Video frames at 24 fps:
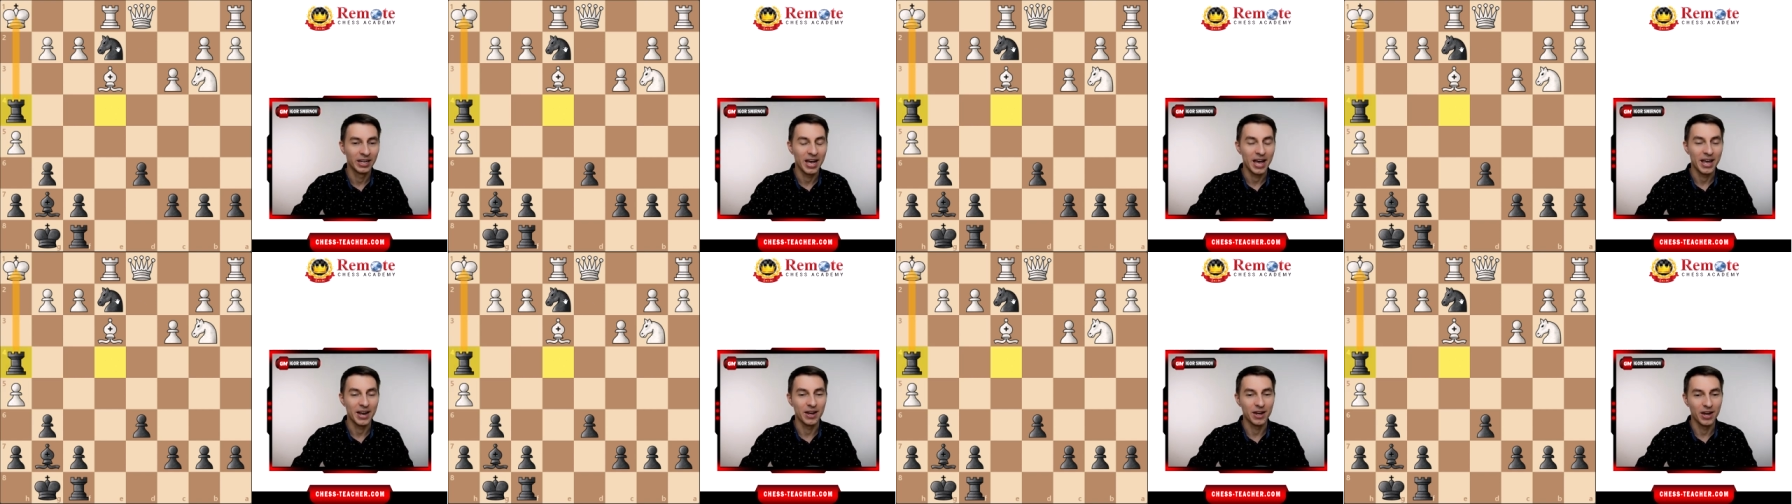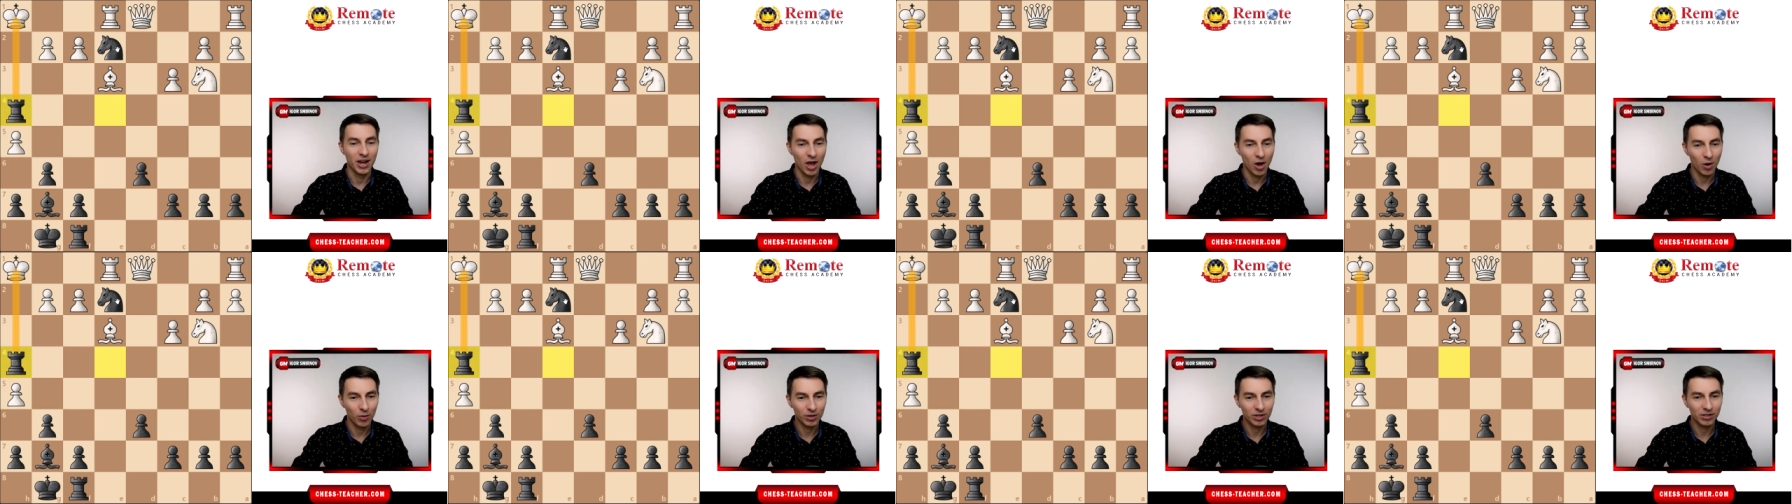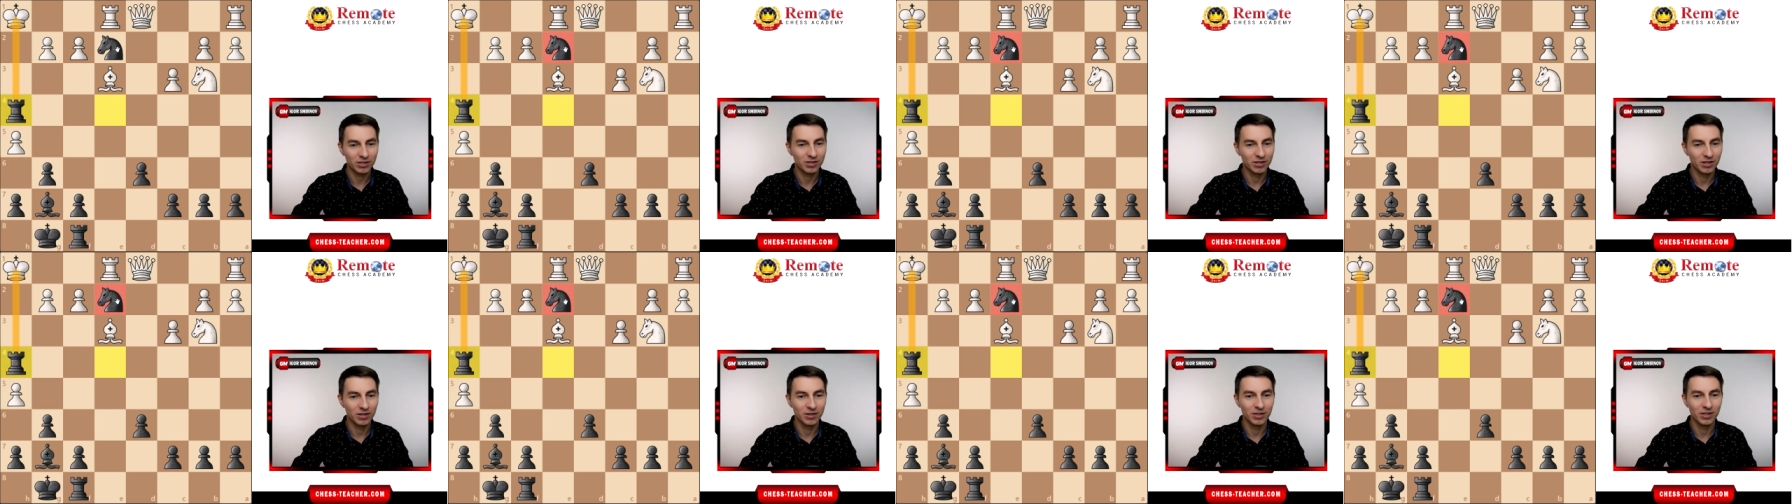and
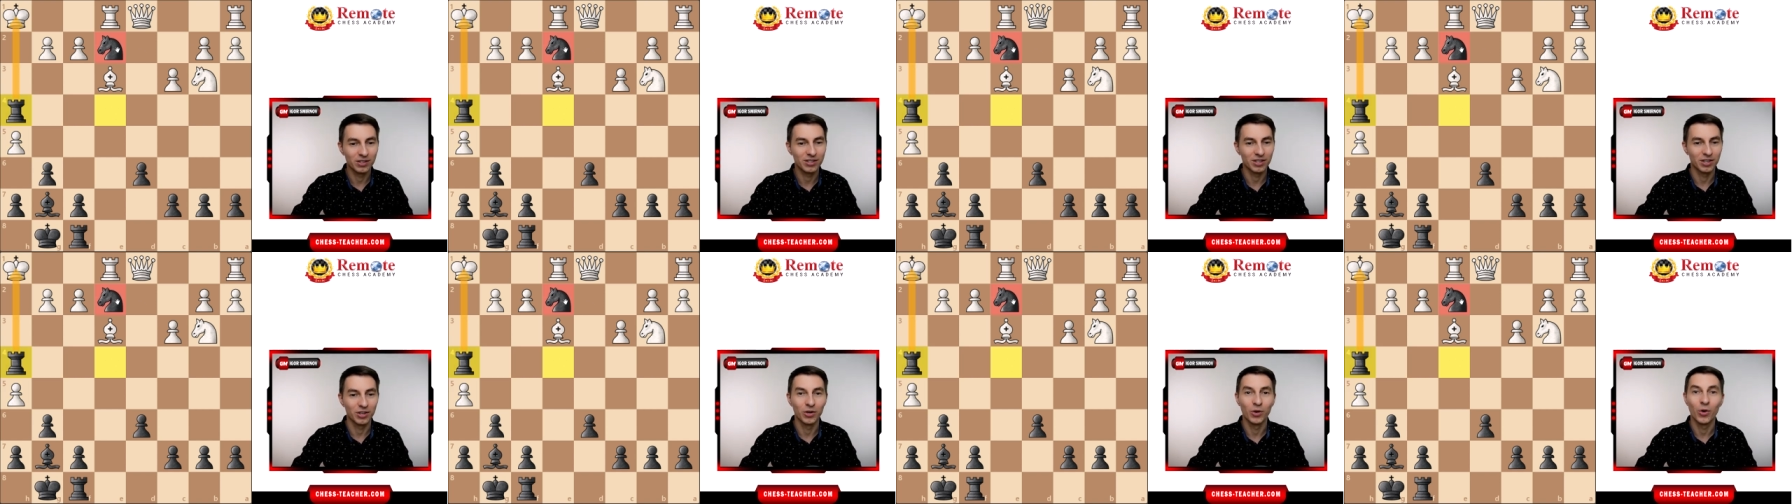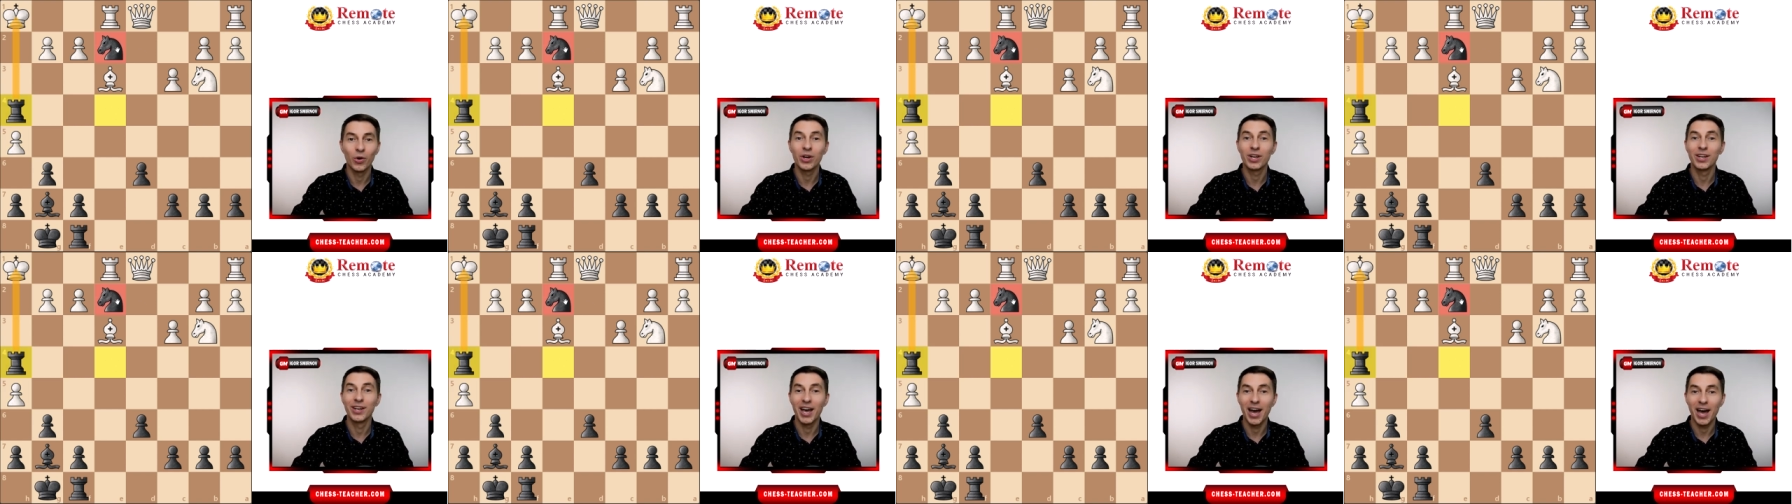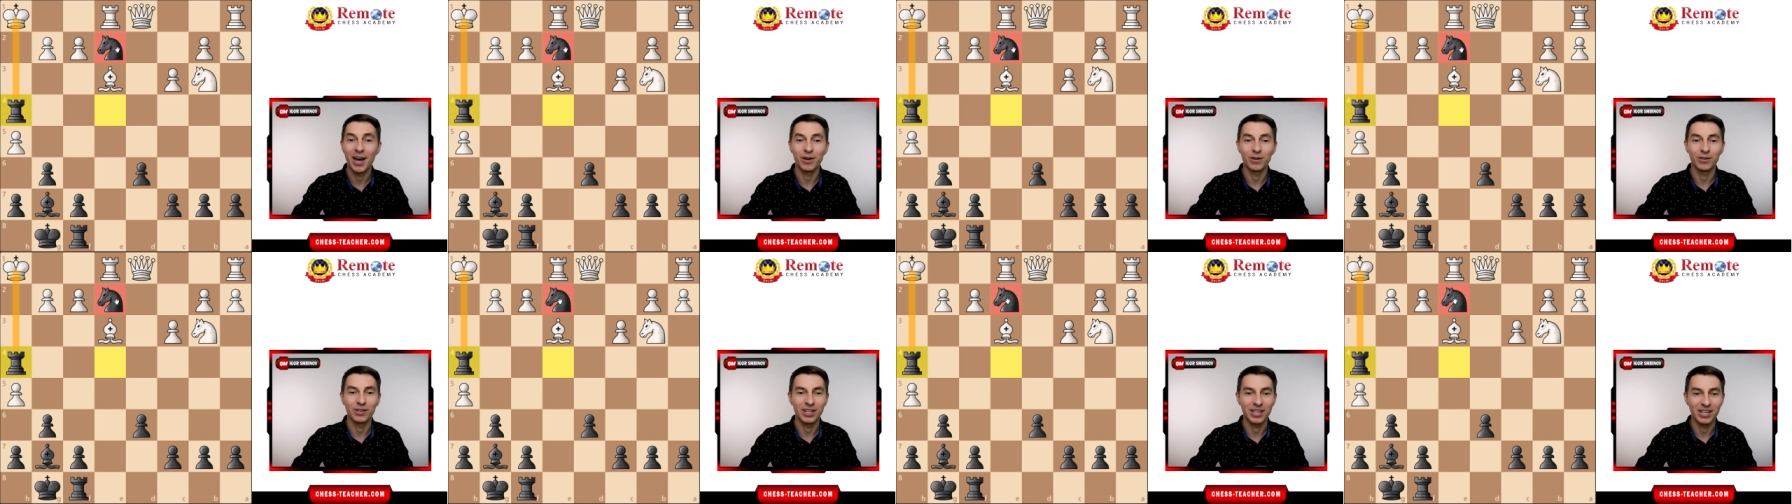notice that this annoying
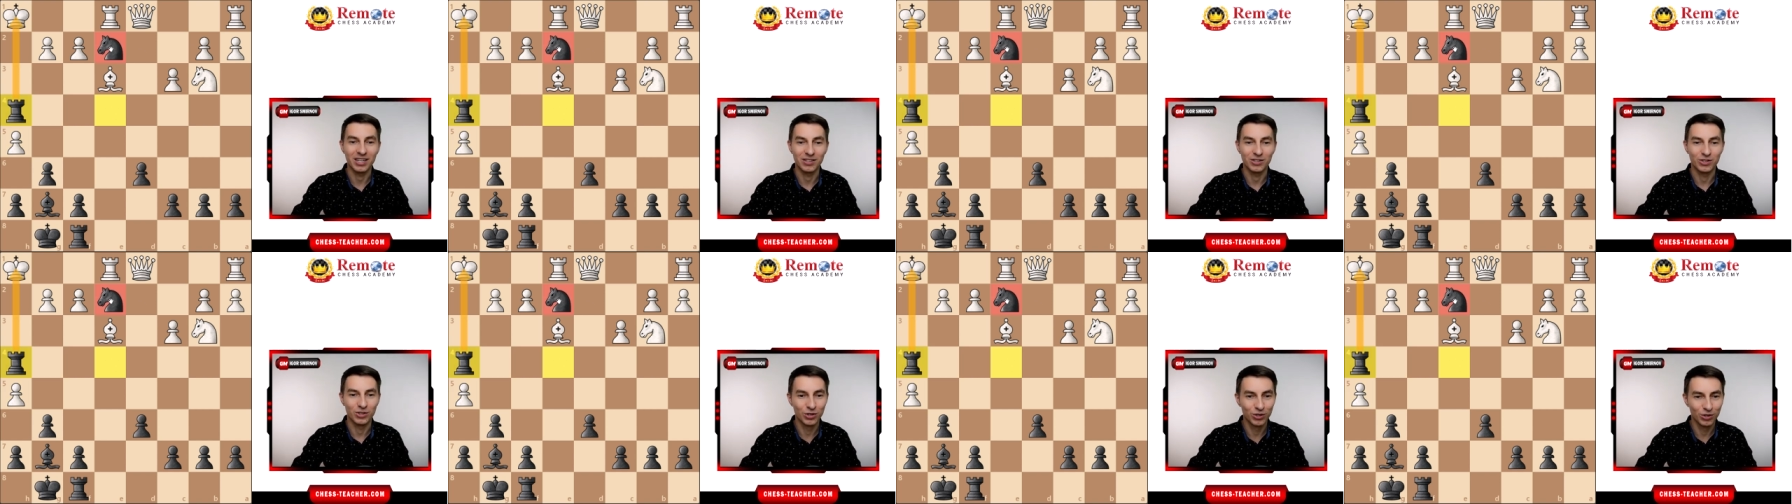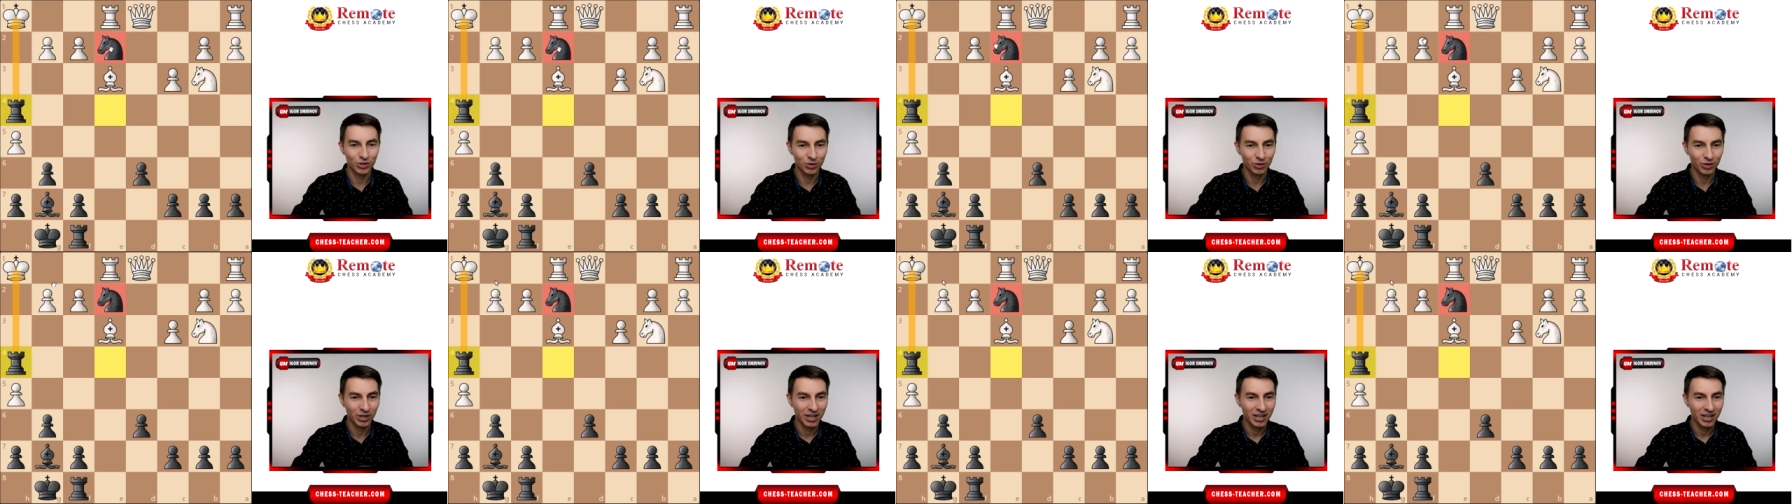knight on e2